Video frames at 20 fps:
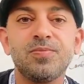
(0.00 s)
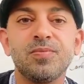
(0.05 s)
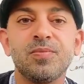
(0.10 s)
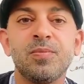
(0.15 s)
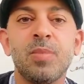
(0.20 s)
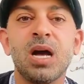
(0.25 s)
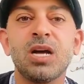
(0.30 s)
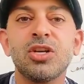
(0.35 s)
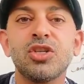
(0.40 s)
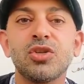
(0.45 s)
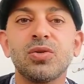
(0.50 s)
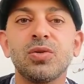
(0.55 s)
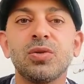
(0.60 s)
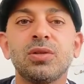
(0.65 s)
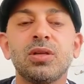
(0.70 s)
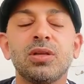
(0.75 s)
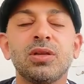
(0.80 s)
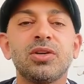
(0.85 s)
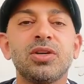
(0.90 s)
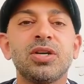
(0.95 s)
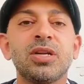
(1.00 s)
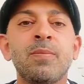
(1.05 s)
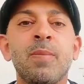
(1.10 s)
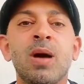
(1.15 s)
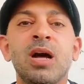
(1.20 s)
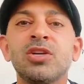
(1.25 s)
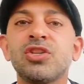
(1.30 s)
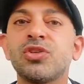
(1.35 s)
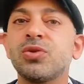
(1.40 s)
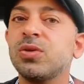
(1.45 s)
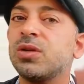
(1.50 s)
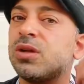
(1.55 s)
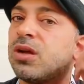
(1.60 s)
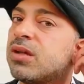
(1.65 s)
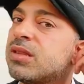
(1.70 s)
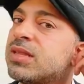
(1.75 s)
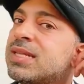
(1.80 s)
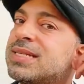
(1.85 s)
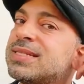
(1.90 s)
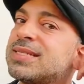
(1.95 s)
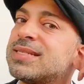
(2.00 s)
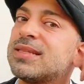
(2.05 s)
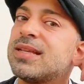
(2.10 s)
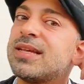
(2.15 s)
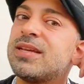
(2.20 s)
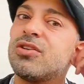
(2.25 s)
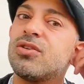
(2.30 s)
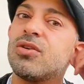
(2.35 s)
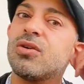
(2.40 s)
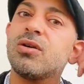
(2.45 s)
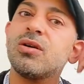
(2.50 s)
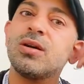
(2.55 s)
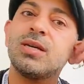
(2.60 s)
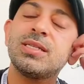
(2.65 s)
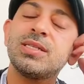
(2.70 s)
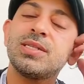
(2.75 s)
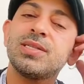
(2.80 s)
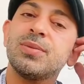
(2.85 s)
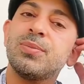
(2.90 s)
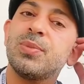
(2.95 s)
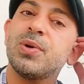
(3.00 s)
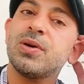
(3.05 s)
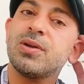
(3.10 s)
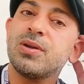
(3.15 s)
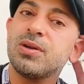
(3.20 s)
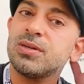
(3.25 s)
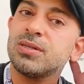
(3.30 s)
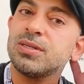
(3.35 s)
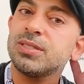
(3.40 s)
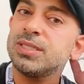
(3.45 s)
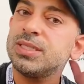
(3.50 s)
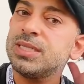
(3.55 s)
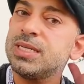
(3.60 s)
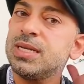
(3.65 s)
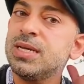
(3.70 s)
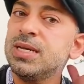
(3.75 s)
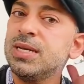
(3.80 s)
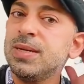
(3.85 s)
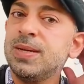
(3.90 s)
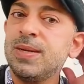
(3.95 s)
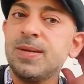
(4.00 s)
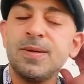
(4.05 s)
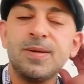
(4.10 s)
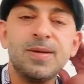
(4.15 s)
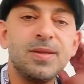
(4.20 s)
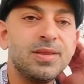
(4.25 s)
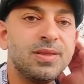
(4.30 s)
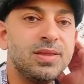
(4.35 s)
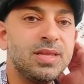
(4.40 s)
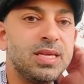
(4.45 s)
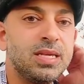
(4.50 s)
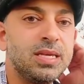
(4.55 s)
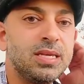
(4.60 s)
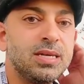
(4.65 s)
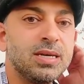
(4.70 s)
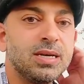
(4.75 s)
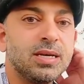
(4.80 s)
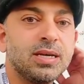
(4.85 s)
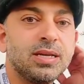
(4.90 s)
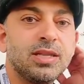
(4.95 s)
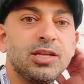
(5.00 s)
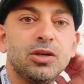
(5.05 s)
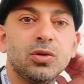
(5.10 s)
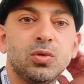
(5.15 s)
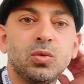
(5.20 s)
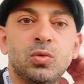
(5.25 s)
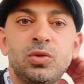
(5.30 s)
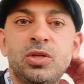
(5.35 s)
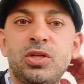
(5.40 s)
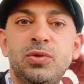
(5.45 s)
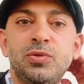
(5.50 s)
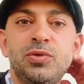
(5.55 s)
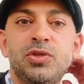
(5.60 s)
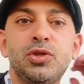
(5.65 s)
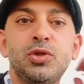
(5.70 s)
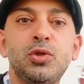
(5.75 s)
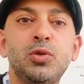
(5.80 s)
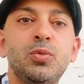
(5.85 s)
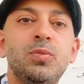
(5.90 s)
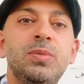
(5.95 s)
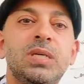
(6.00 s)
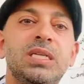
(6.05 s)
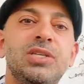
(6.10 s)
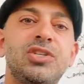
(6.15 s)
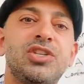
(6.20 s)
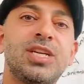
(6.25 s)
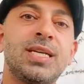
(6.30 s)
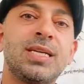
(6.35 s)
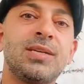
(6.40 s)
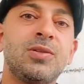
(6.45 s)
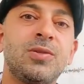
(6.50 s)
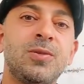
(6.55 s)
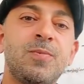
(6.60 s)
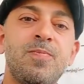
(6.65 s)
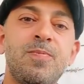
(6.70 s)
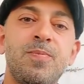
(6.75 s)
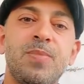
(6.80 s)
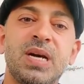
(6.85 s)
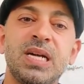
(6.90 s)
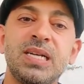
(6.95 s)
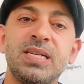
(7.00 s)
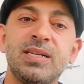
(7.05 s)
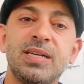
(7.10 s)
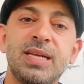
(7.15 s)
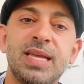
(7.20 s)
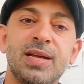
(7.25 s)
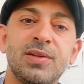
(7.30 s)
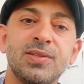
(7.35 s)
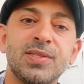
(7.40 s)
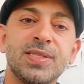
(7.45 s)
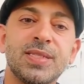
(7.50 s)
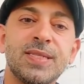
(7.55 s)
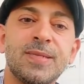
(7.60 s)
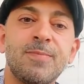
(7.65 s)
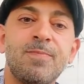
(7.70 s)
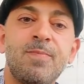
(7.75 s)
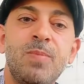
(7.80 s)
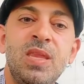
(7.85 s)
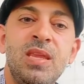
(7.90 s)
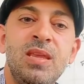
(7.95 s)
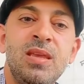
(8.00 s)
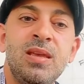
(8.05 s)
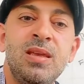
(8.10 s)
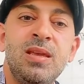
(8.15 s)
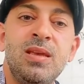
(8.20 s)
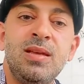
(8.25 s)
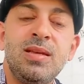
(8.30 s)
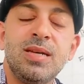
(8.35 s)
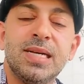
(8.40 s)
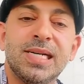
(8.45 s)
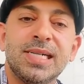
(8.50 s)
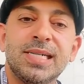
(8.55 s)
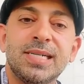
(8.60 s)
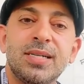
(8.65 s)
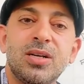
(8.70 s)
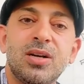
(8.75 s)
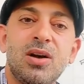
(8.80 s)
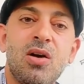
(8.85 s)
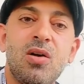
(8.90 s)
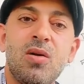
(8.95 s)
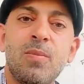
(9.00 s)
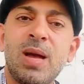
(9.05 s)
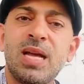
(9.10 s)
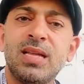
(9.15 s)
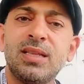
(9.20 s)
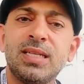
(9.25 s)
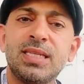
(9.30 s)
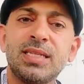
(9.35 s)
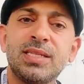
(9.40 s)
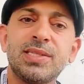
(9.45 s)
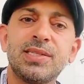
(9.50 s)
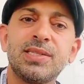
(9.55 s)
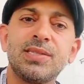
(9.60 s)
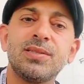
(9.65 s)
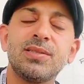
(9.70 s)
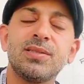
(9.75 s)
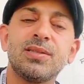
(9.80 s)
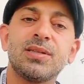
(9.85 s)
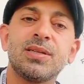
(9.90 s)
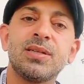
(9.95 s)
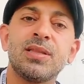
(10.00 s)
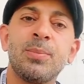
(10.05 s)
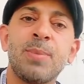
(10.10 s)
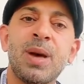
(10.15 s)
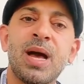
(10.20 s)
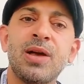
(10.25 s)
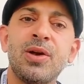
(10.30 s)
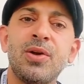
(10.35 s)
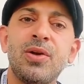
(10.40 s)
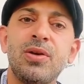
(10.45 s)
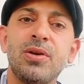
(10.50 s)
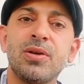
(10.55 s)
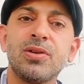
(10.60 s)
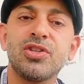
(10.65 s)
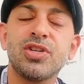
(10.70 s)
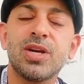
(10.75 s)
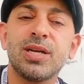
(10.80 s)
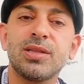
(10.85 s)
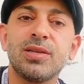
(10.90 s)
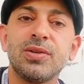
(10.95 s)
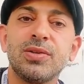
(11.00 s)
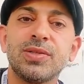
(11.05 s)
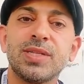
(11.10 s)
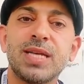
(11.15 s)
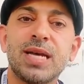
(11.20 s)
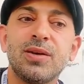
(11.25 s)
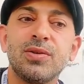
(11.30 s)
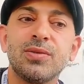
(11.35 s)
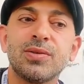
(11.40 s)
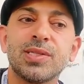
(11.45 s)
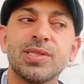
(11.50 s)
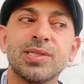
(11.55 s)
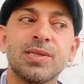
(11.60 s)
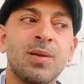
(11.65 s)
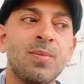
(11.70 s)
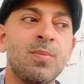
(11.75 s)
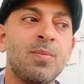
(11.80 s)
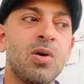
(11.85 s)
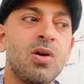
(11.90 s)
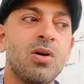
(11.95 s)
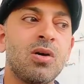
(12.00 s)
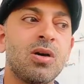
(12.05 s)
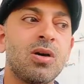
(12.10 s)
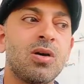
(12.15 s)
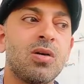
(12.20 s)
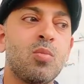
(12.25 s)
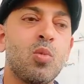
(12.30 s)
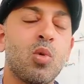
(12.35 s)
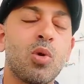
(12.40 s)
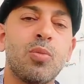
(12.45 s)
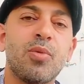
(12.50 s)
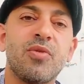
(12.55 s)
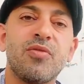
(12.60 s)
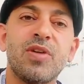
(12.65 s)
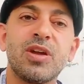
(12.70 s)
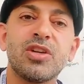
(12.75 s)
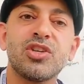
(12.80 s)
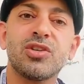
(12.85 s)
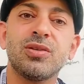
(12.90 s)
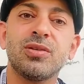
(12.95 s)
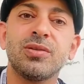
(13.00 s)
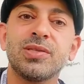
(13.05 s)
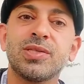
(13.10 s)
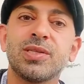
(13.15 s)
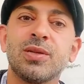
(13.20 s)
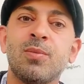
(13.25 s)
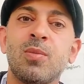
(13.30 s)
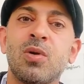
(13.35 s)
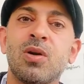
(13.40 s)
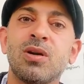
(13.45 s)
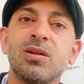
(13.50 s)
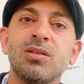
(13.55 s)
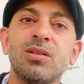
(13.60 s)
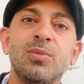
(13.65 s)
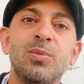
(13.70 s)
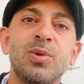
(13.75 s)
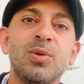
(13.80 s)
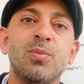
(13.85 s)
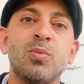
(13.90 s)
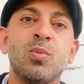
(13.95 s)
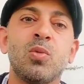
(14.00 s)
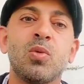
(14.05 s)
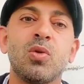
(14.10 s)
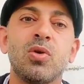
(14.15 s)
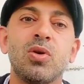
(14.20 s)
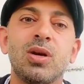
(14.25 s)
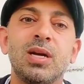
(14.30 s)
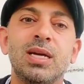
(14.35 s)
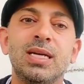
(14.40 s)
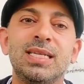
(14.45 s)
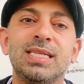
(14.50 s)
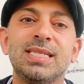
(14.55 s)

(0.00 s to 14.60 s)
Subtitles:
module, a learning module on this later on to put on the old YouTube channel, Pioneer Counseling. All my links are in the bio. You can check those out. Some are more professional, some are a little bit more